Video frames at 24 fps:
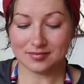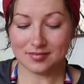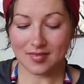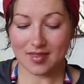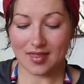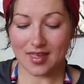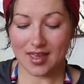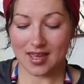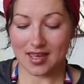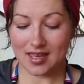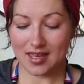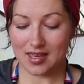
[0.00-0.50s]

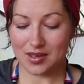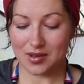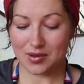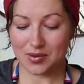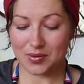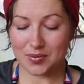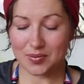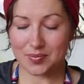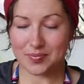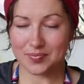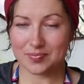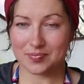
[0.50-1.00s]
Thank
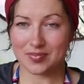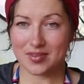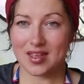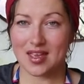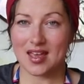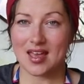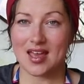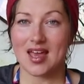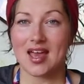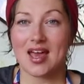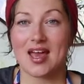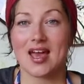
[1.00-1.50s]
you.
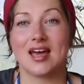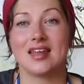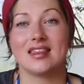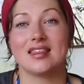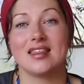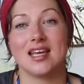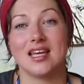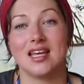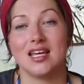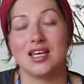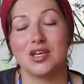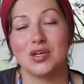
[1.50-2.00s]
And
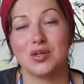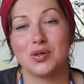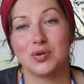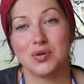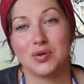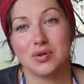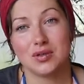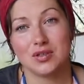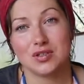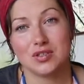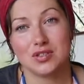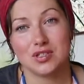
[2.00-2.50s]
thank you
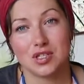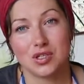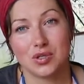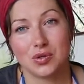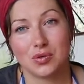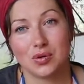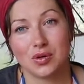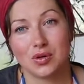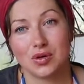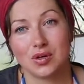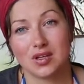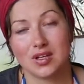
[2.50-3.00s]
to
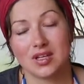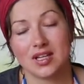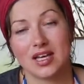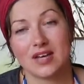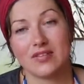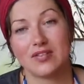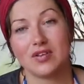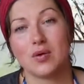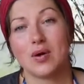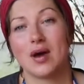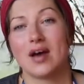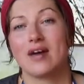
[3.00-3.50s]
you all.
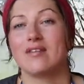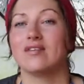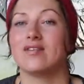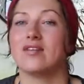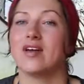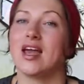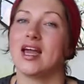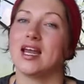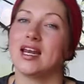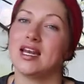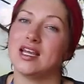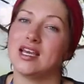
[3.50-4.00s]
If you have
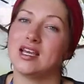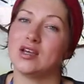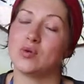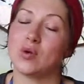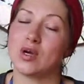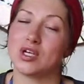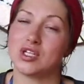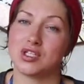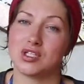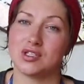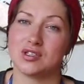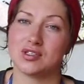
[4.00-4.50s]
any
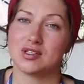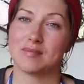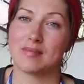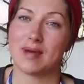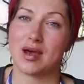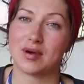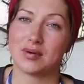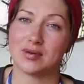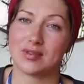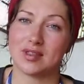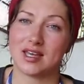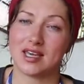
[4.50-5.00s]
questions
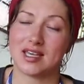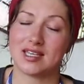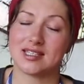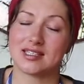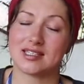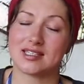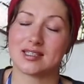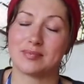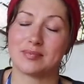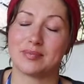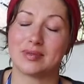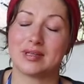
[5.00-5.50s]
about
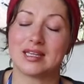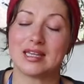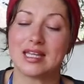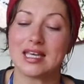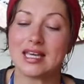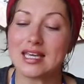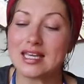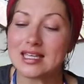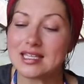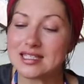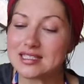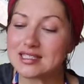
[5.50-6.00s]
this,
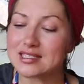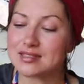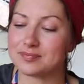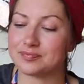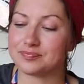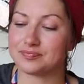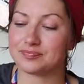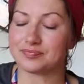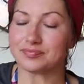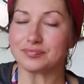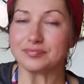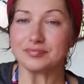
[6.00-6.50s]
please
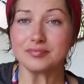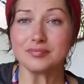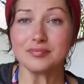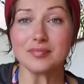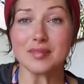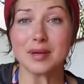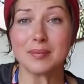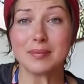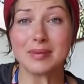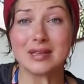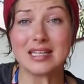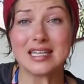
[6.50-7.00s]

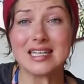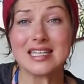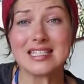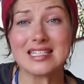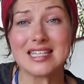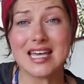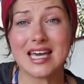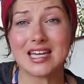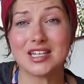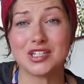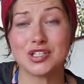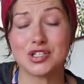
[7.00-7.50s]

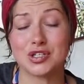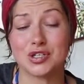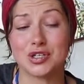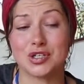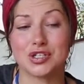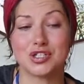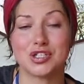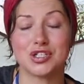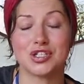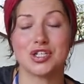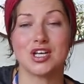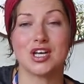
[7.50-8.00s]
get in
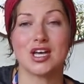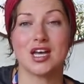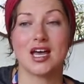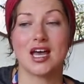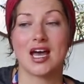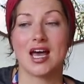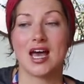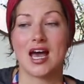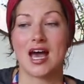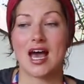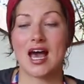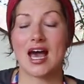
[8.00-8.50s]
touch.
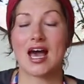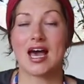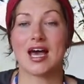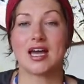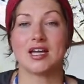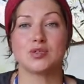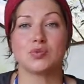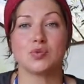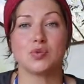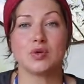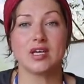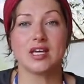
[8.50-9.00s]

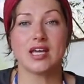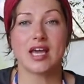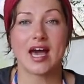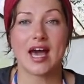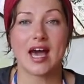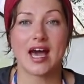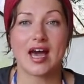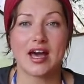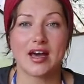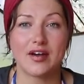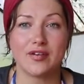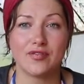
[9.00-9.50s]
And we
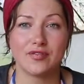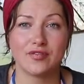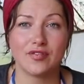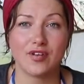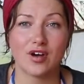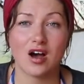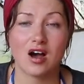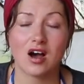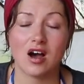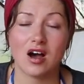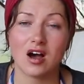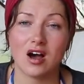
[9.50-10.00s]
have
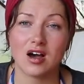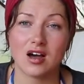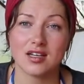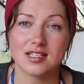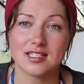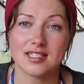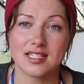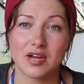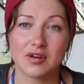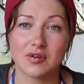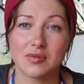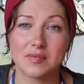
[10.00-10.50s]
our
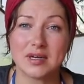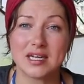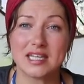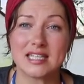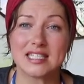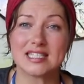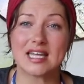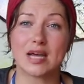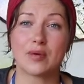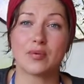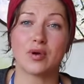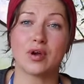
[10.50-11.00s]

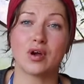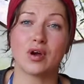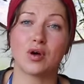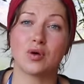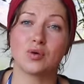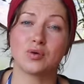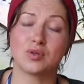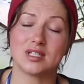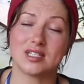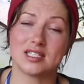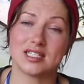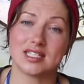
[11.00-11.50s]
ceremonies that we're
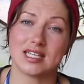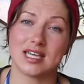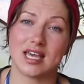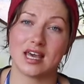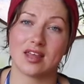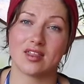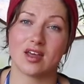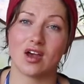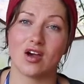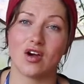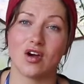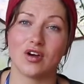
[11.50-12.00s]
holding
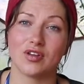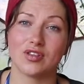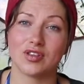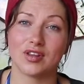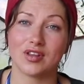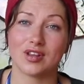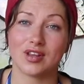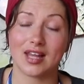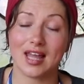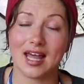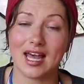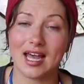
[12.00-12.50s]
together
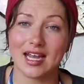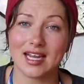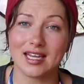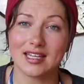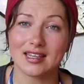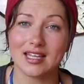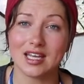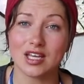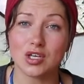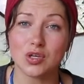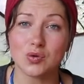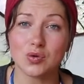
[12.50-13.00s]
online
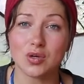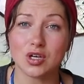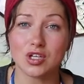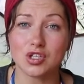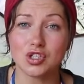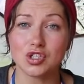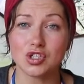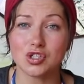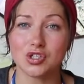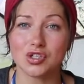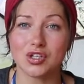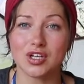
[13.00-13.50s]
that you
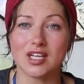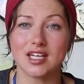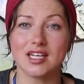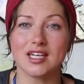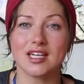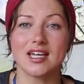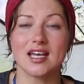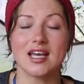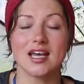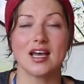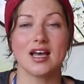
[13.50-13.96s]
can join.